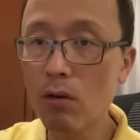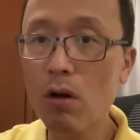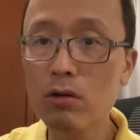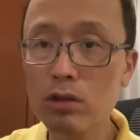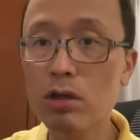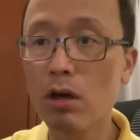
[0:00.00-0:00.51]

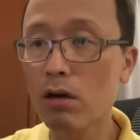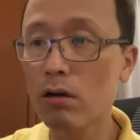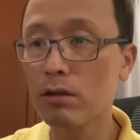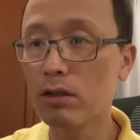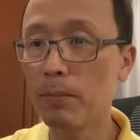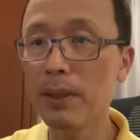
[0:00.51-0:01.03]
wrong
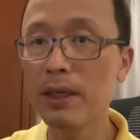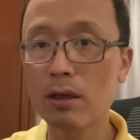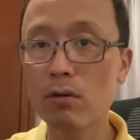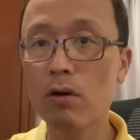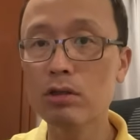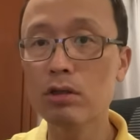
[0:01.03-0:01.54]
stock. You pick the
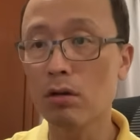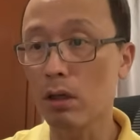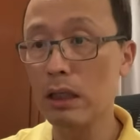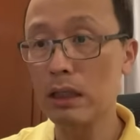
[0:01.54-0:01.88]
wrong stock.